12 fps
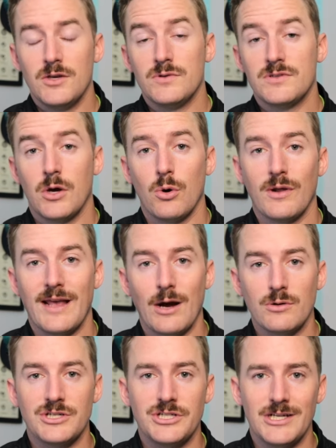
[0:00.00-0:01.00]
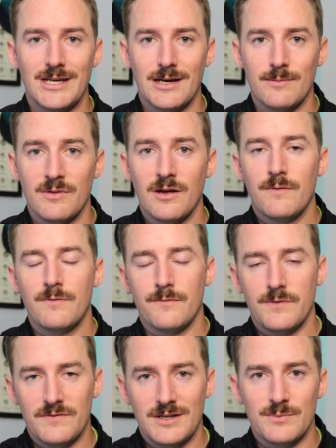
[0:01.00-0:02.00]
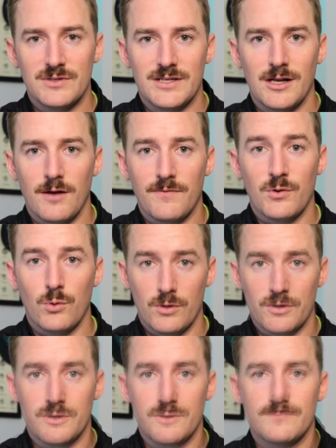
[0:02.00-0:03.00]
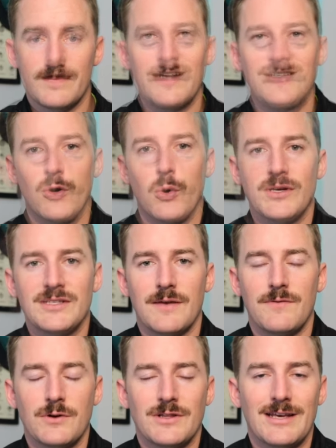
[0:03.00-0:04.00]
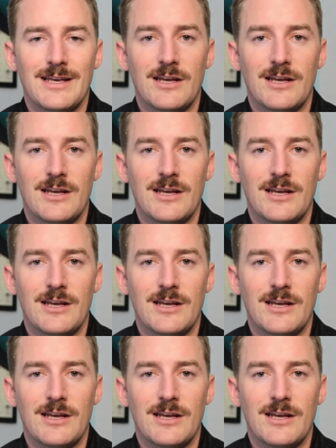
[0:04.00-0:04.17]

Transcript: Use code CouchGM for 15% off your order. And as always, if you're